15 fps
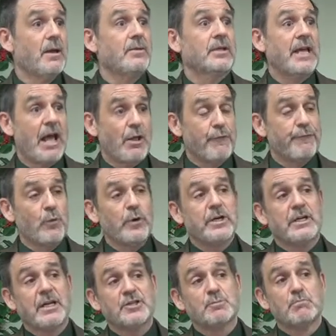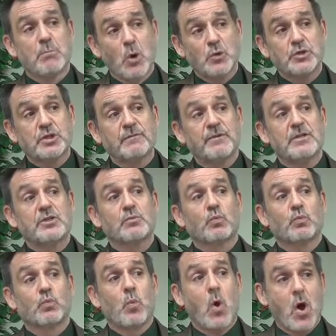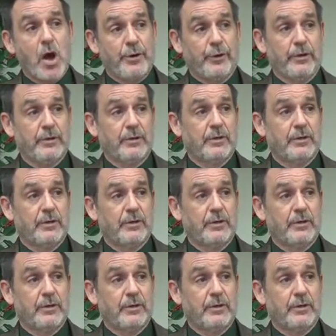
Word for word: California gets most of its water